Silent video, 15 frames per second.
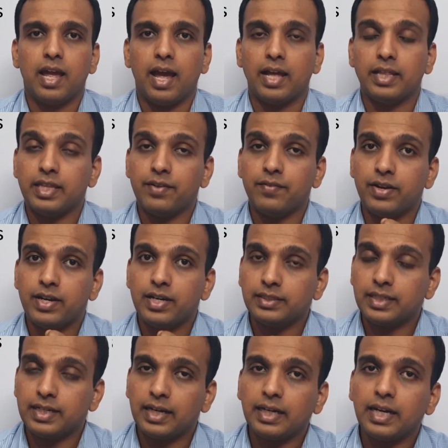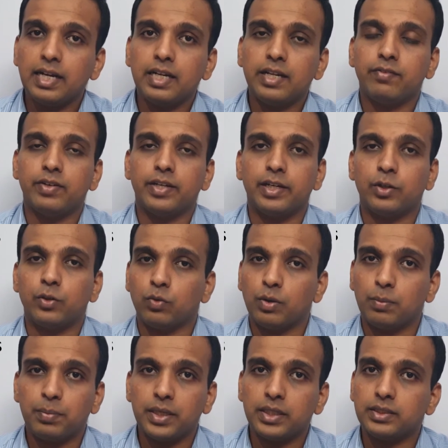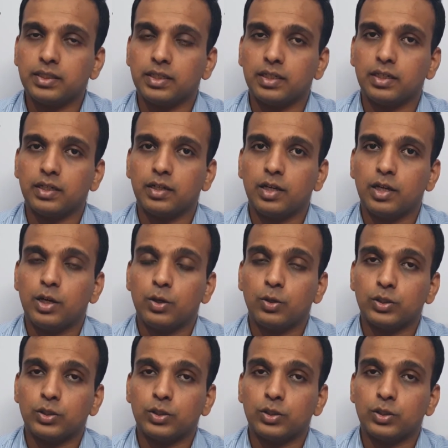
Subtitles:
And they will listen attentively to a person